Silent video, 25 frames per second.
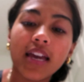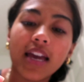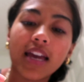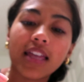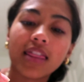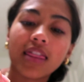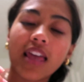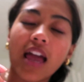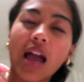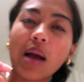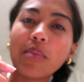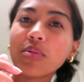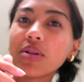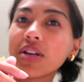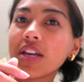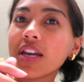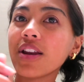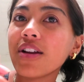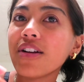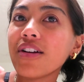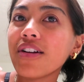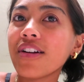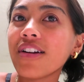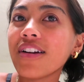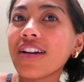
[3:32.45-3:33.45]
And the
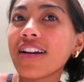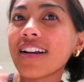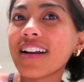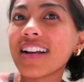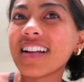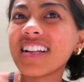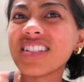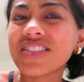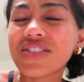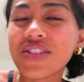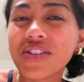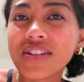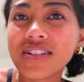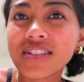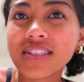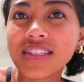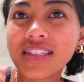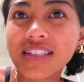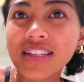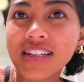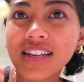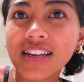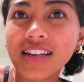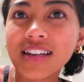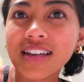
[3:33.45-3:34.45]
applicator is
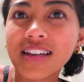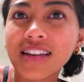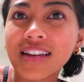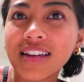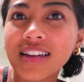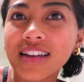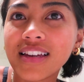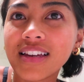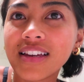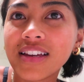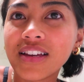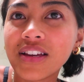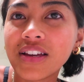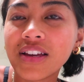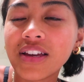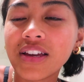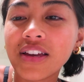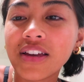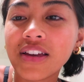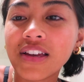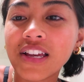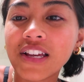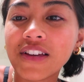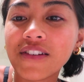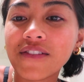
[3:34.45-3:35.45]
honestly
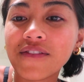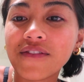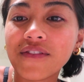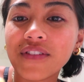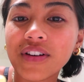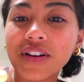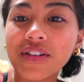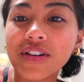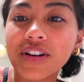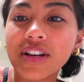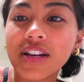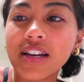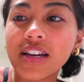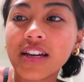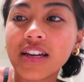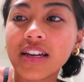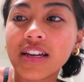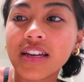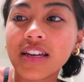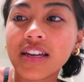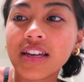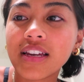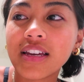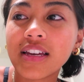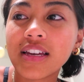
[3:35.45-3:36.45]

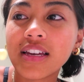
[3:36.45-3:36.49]
very